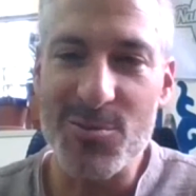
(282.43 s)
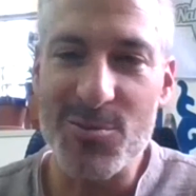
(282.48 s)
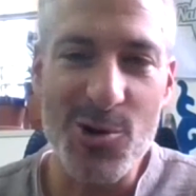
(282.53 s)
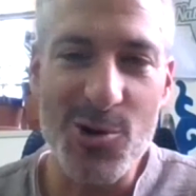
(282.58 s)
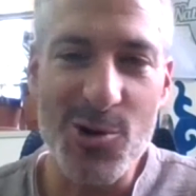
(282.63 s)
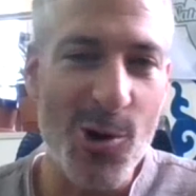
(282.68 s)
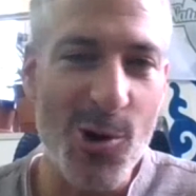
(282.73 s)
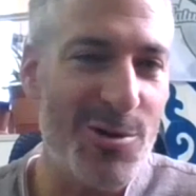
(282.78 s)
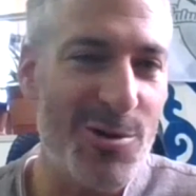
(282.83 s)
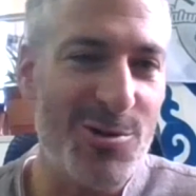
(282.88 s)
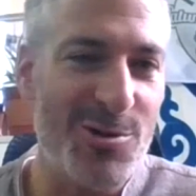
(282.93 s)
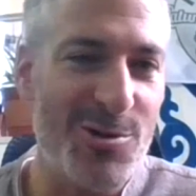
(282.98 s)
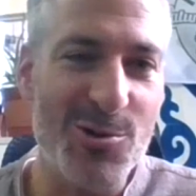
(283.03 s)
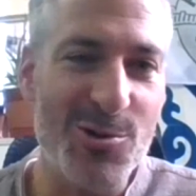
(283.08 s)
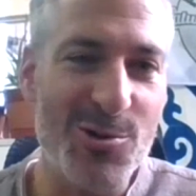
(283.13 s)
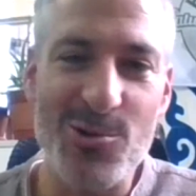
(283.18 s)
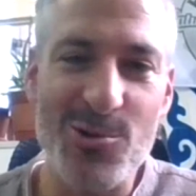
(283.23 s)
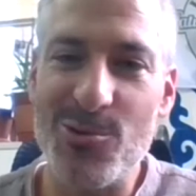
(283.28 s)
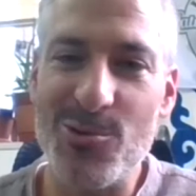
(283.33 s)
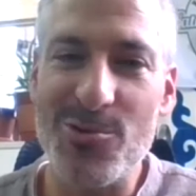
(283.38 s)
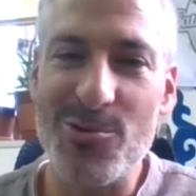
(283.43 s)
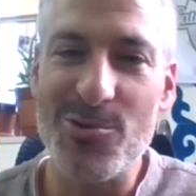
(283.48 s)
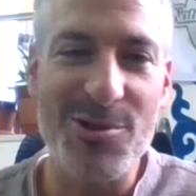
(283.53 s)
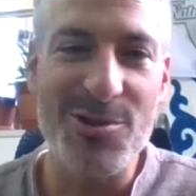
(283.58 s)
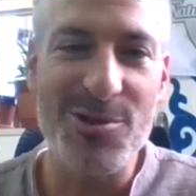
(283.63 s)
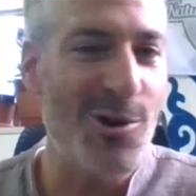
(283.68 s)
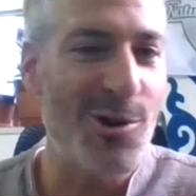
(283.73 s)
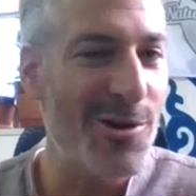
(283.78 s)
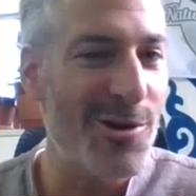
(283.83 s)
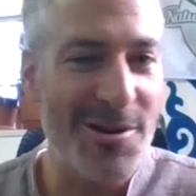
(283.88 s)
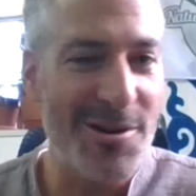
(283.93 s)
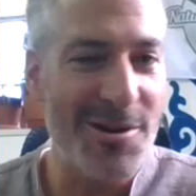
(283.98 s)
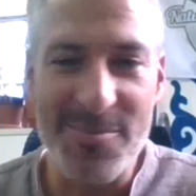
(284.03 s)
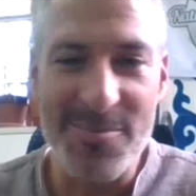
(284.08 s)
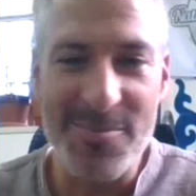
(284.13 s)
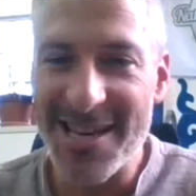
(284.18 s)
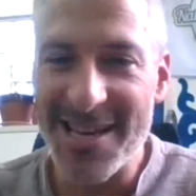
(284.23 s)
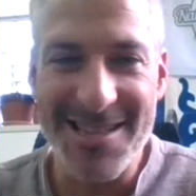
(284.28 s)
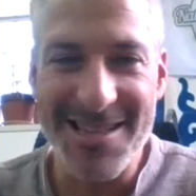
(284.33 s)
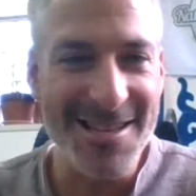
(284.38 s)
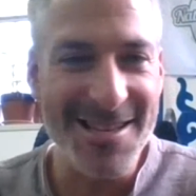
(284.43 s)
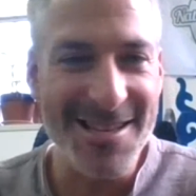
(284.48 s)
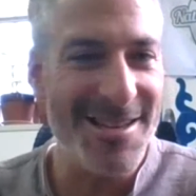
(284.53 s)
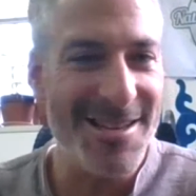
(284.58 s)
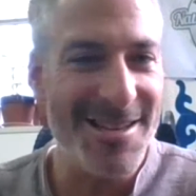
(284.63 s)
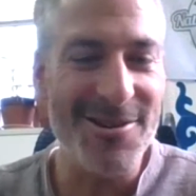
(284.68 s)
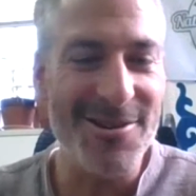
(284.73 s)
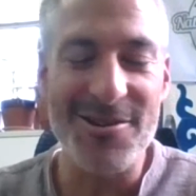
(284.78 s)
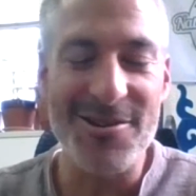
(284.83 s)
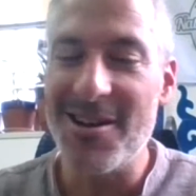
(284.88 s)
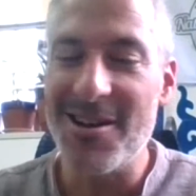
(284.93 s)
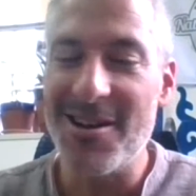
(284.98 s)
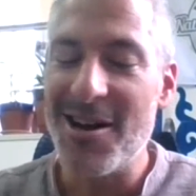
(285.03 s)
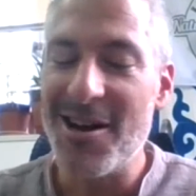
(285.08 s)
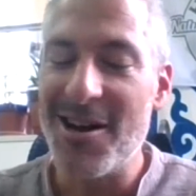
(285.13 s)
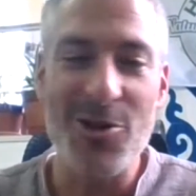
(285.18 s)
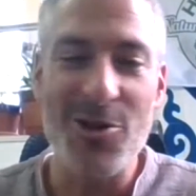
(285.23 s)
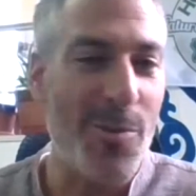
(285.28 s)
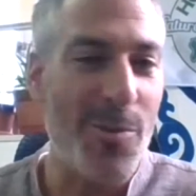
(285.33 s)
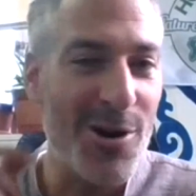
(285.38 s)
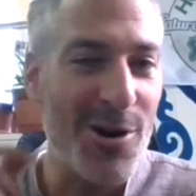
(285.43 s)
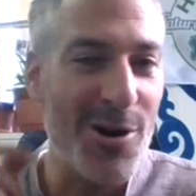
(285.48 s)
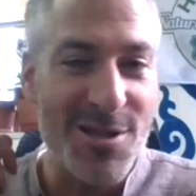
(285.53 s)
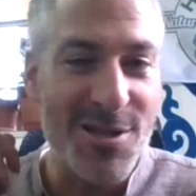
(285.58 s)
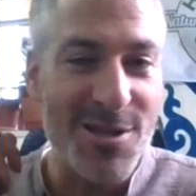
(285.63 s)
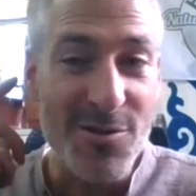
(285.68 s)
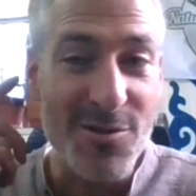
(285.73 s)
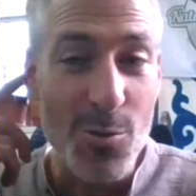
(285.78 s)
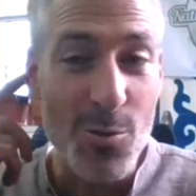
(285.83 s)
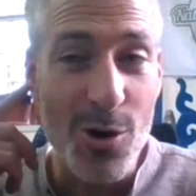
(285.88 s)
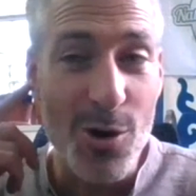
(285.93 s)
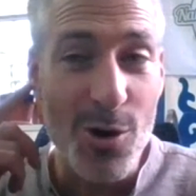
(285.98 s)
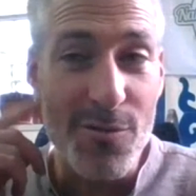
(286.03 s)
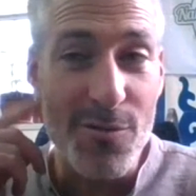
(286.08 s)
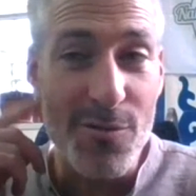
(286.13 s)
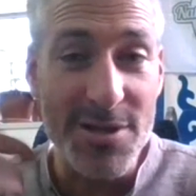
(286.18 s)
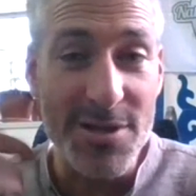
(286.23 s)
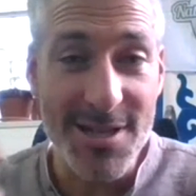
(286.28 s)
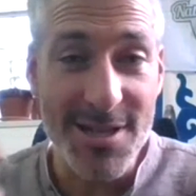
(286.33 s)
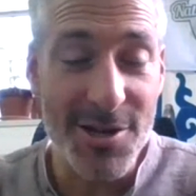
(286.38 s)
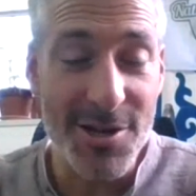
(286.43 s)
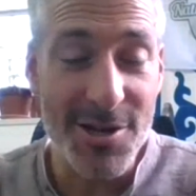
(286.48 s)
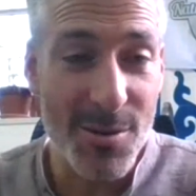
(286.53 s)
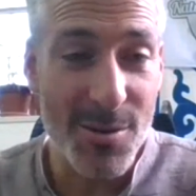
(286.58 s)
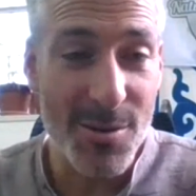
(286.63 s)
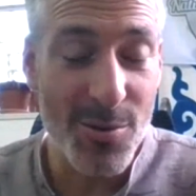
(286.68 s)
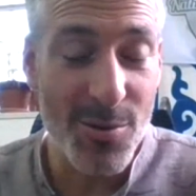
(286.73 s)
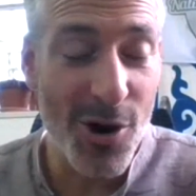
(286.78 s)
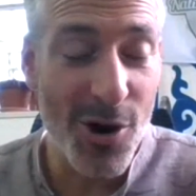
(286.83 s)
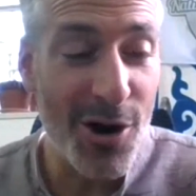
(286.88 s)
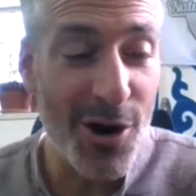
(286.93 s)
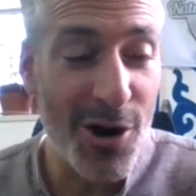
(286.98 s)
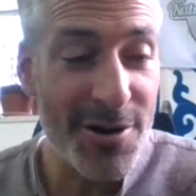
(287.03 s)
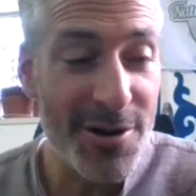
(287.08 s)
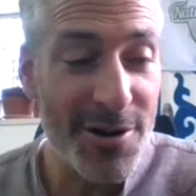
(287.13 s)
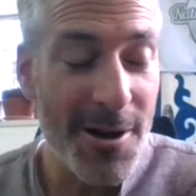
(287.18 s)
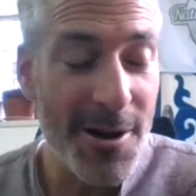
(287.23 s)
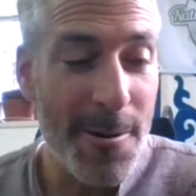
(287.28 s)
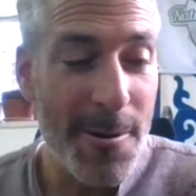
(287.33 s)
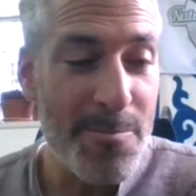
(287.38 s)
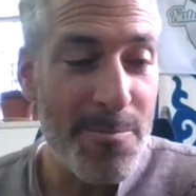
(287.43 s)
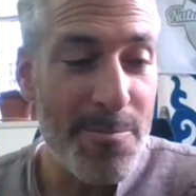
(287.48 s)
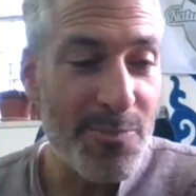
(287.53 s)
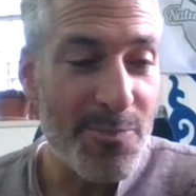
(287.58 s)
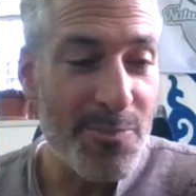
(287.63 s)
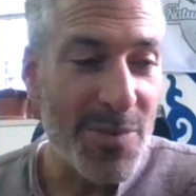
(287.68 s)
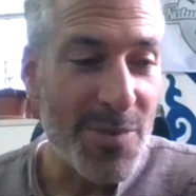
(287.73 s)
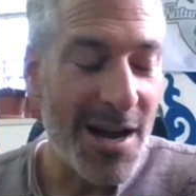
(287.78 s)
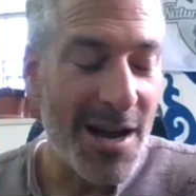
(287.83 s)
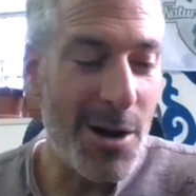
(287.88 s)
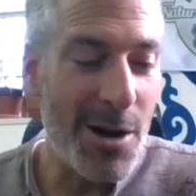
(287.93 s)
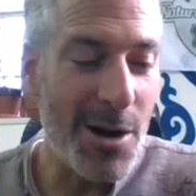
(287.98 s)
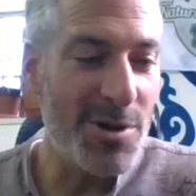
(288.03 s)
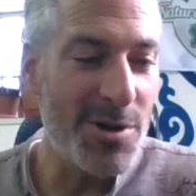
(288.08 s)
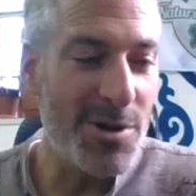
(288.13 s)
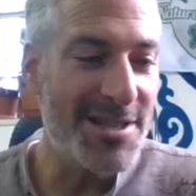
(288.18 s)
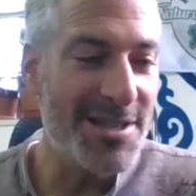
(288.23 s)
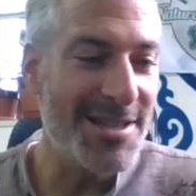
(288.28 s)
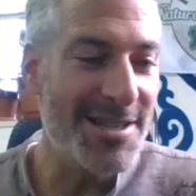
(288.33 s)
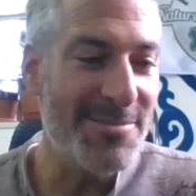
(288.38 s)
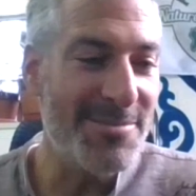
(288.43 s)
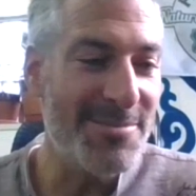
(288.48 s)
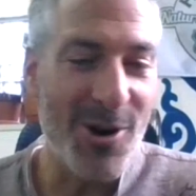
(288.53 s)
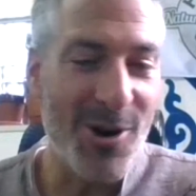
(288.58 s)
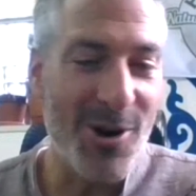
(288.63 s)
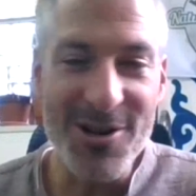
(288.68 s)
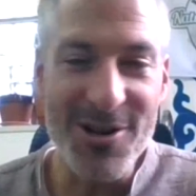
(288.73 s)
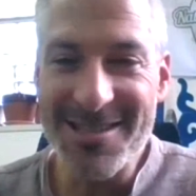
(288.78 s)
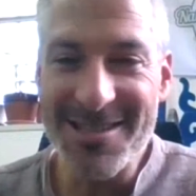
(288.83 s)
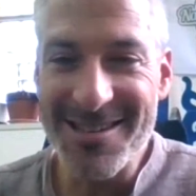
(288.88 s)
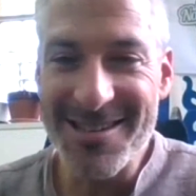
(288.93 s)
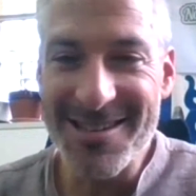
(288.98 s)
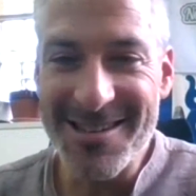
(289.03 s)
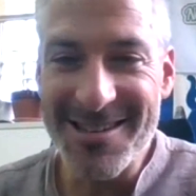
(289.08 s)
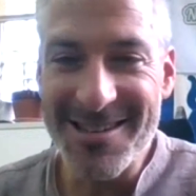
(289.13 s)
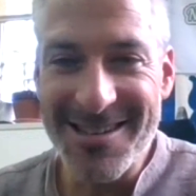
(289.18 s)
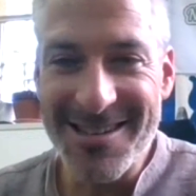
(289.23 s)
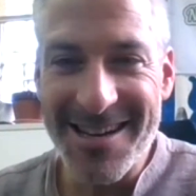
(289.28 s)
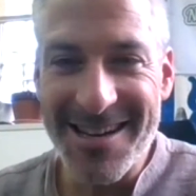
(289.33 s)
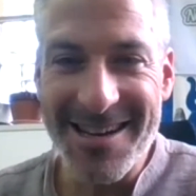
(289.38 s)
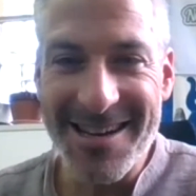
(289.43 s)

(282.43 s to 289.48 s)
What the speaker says: And during that semester, when my friends were going to Europe mainly or other parts of the world for study abroad,